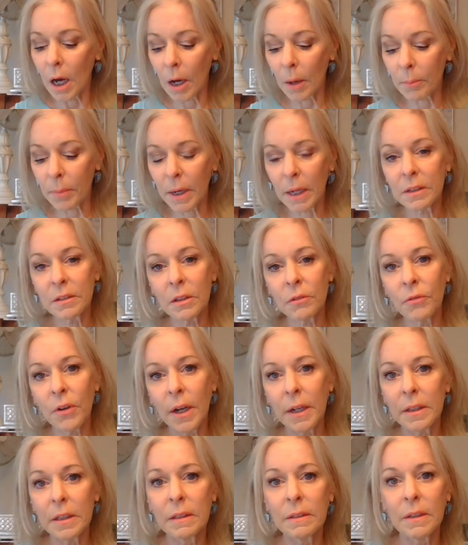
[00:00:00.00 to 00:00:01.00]
Um, but I did
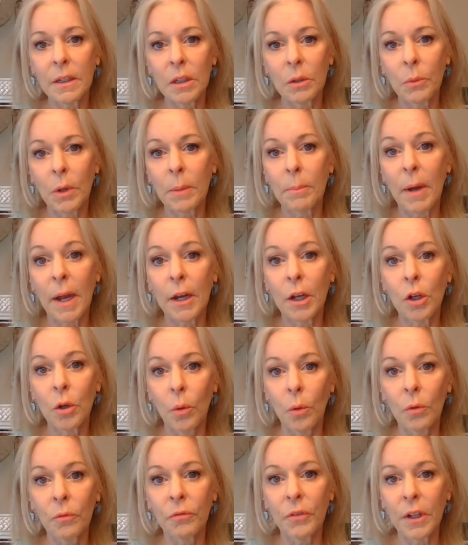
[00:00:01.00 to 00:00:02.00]
find these anyway by
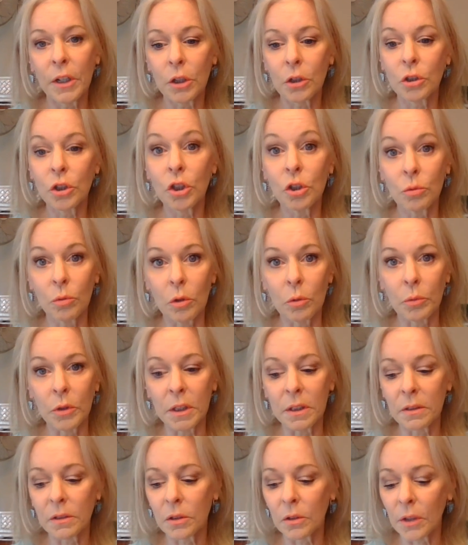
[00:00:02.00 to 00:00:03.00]
Goldfinger
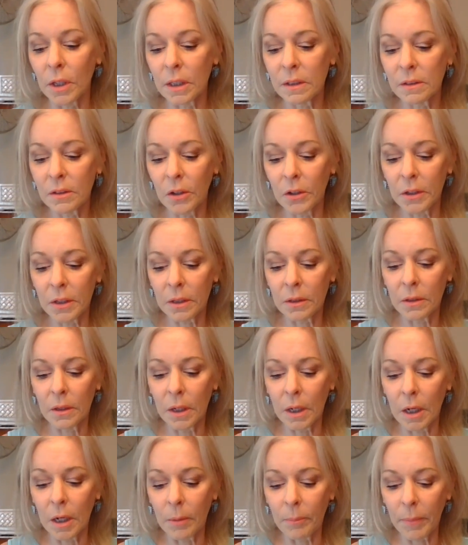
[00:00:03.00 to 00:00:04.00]
Jewelry. So they started,
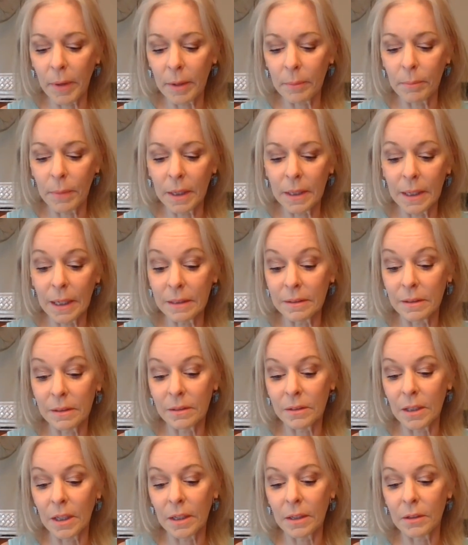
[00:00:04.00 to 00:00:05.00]
um, I, my guess
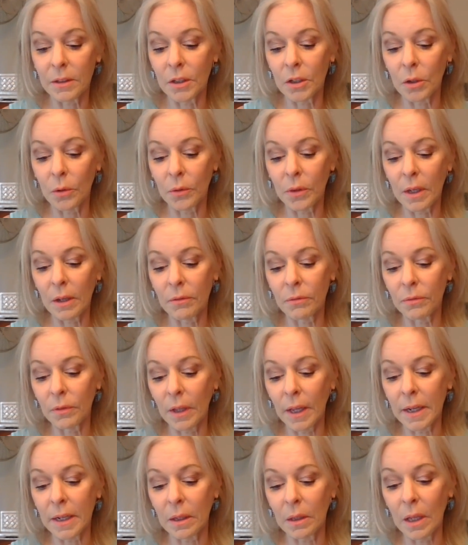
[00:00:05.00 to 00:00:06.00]
is that, you know, they've,
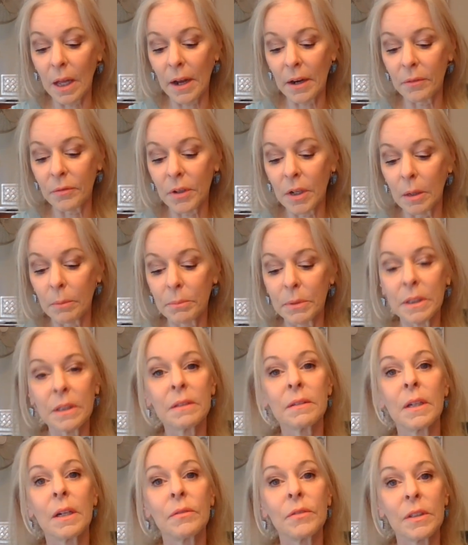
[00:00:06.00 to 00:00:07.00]
like a lot of
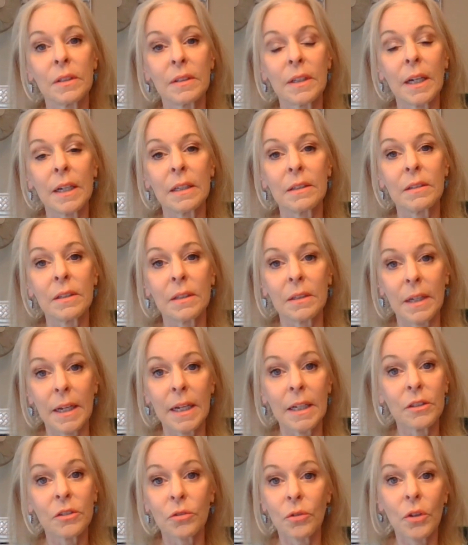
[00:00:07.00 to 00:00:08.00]
companies, have decided to
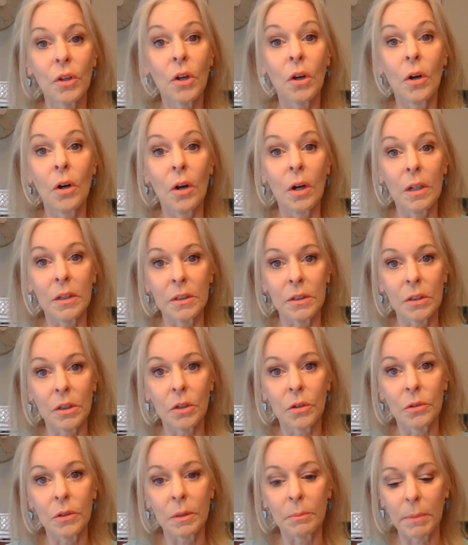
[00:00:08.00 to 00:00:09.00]
answer the call in the
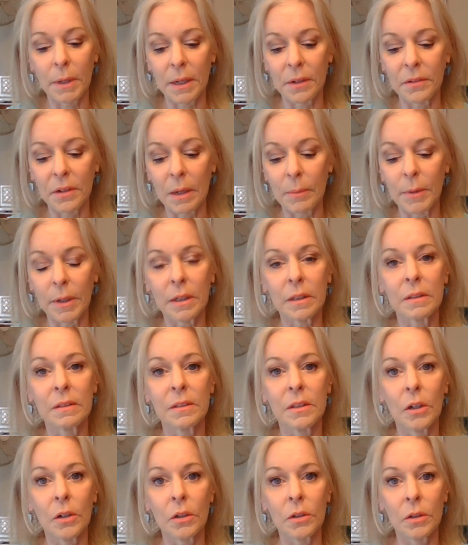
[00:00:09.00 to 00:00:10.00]
current pandemic and
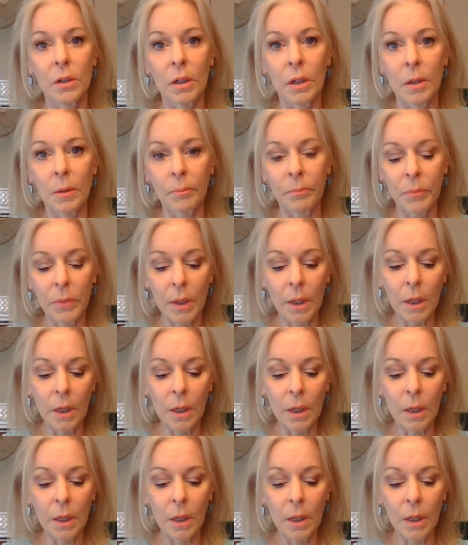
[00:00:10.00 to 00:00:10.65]
start um,